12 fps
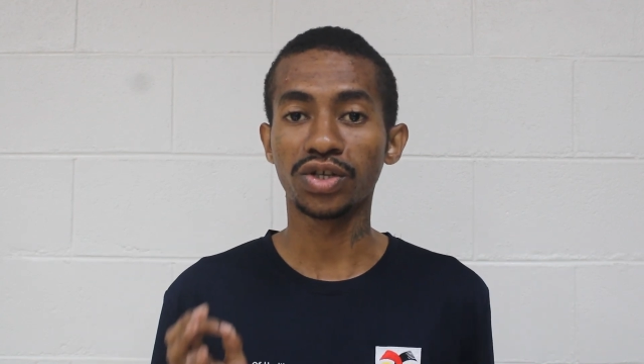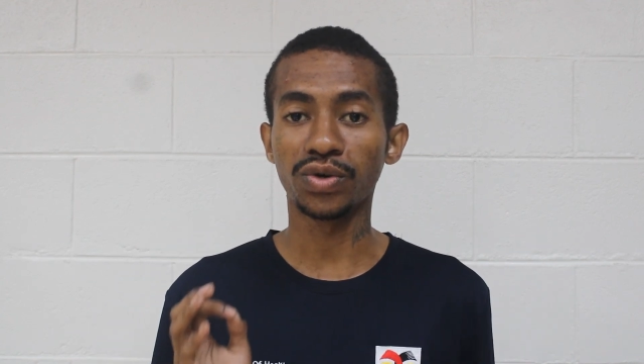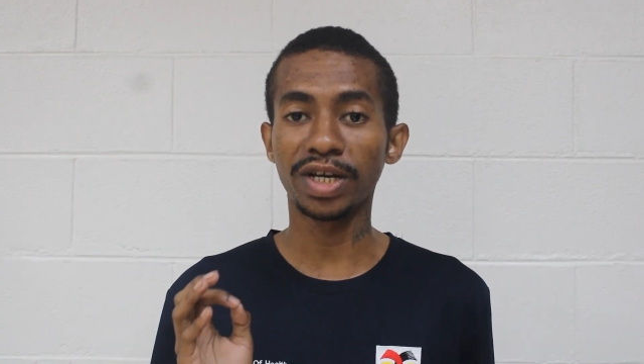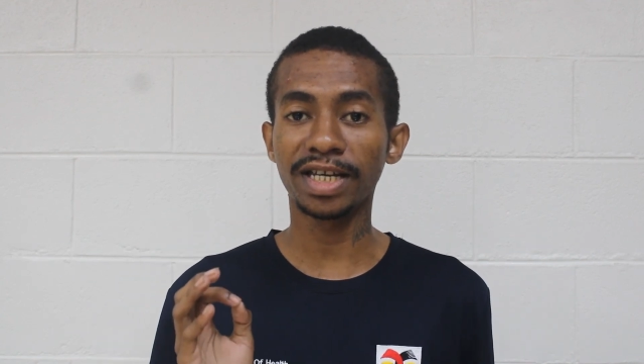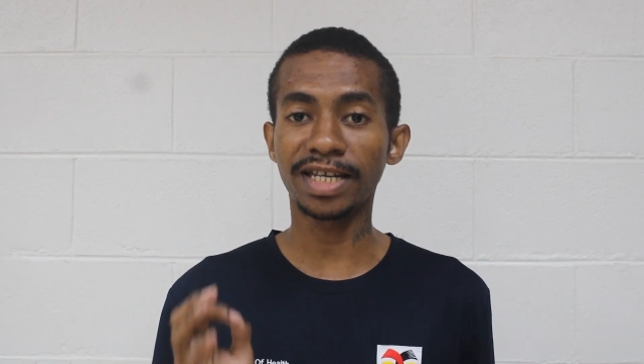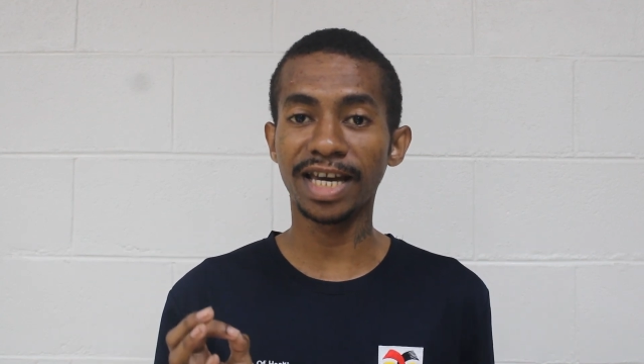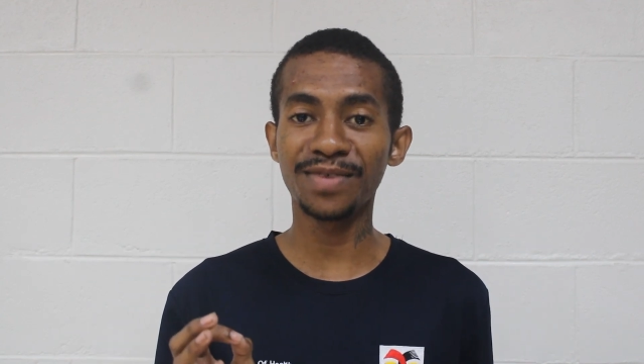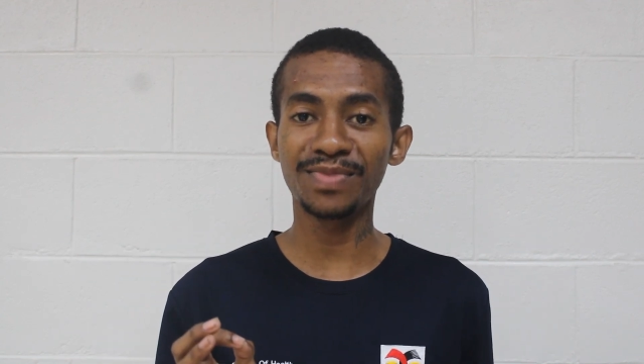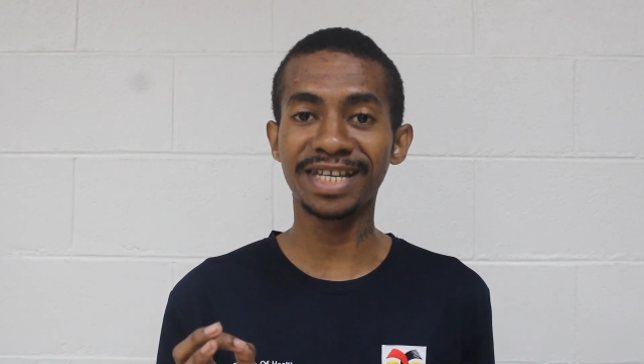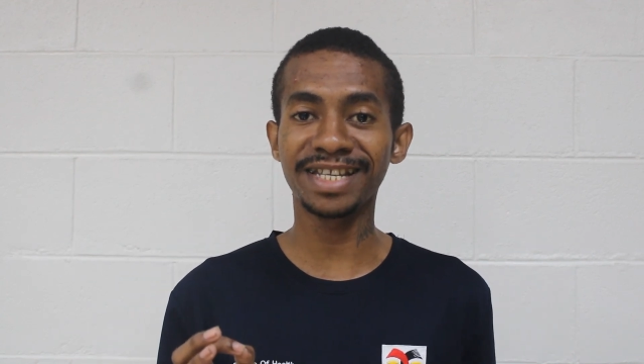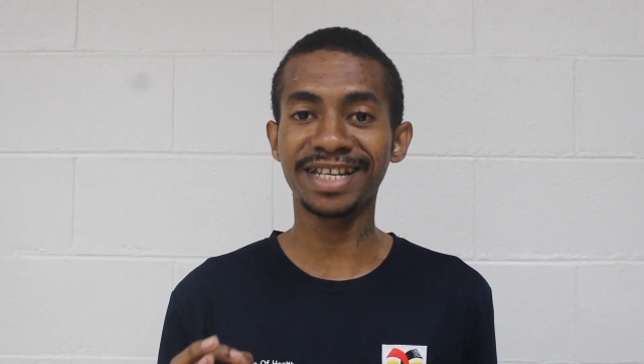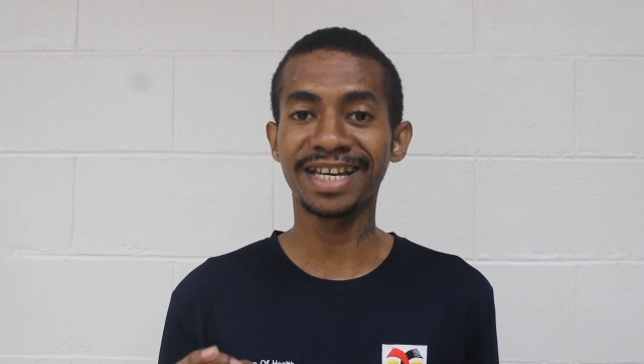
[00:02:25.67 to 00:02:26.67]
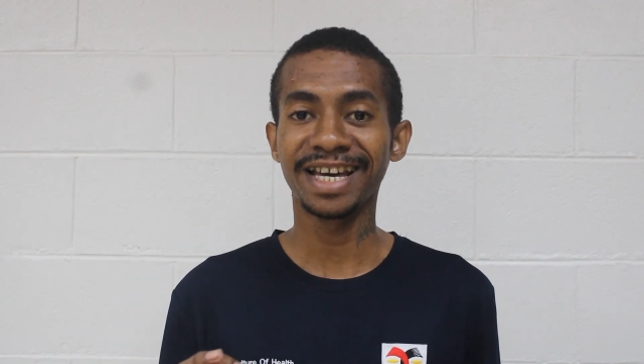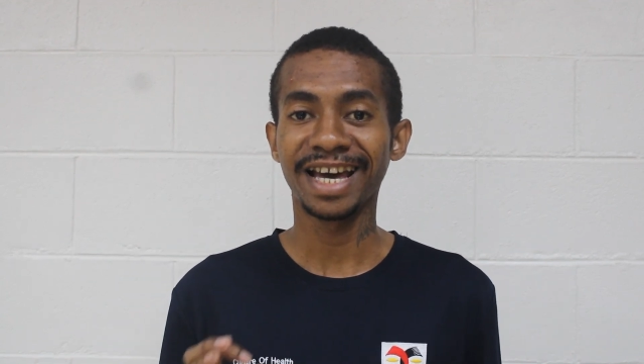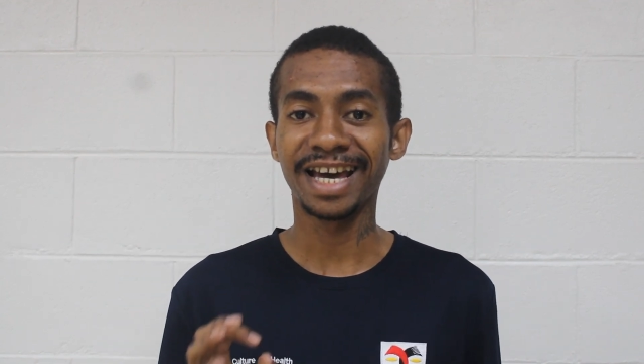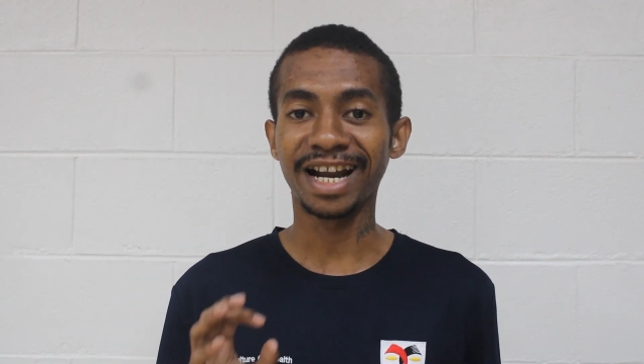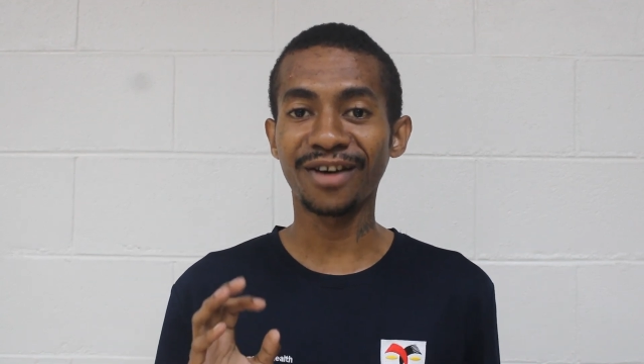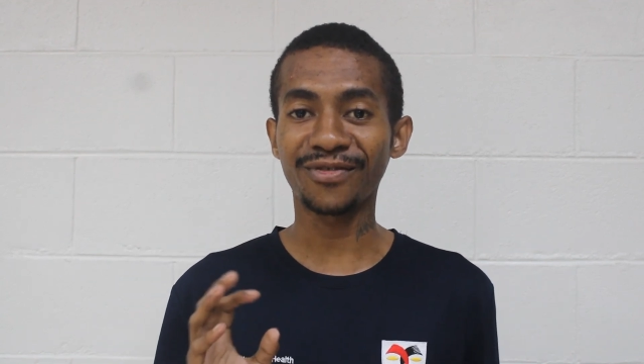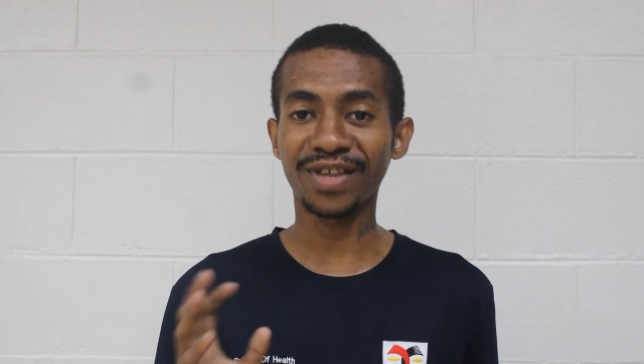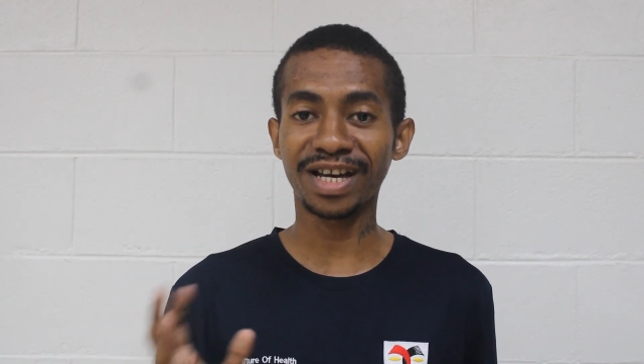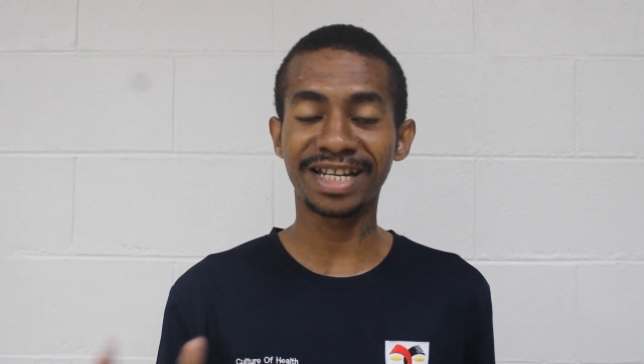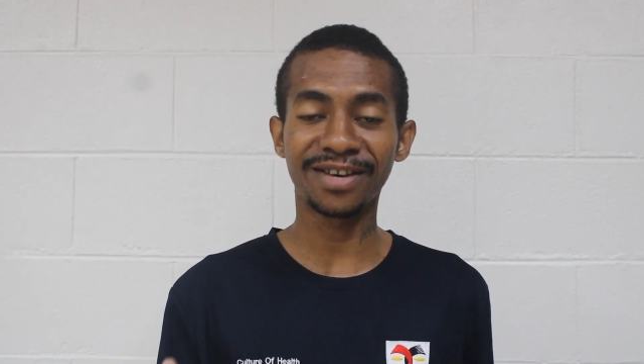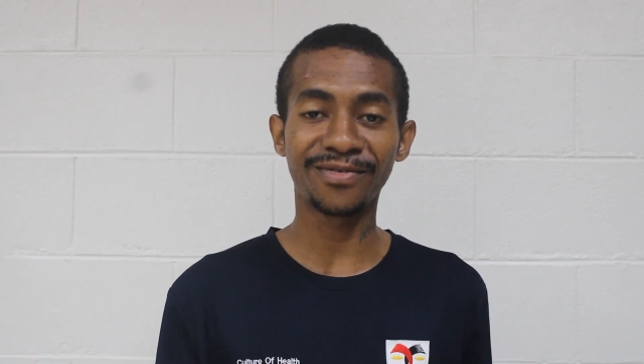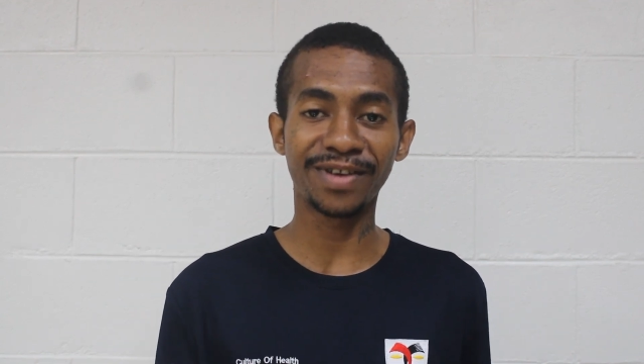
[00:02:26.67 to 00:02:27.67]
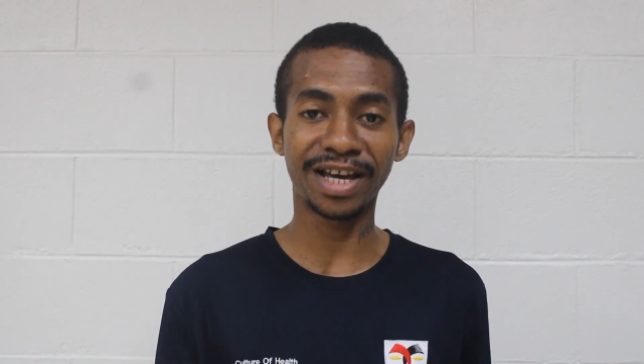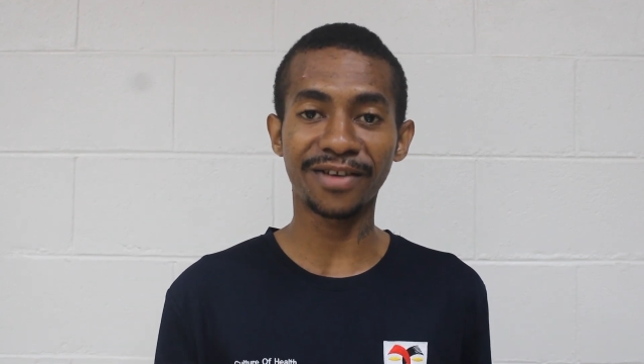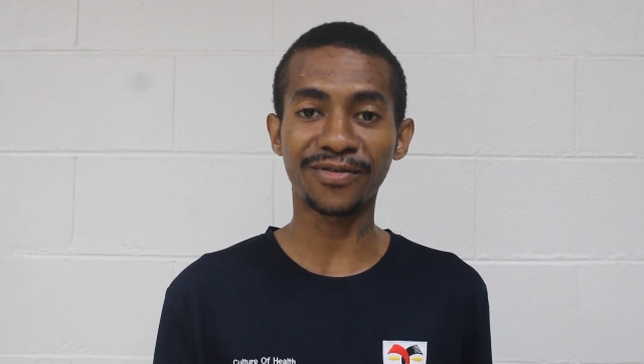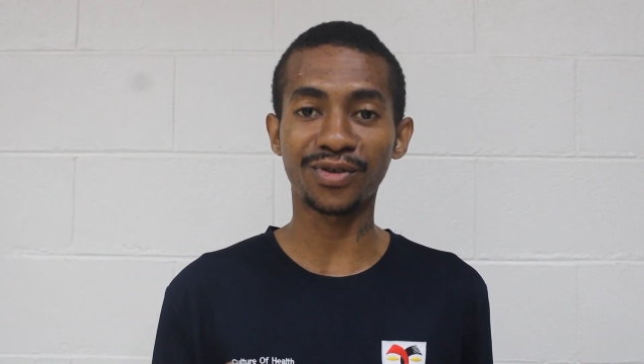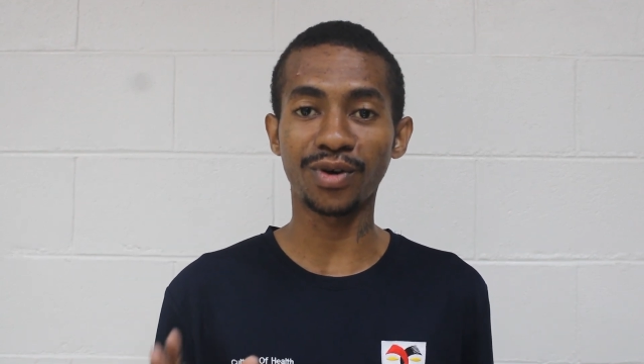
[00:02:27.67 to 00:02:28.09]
So they came in, and after they've left,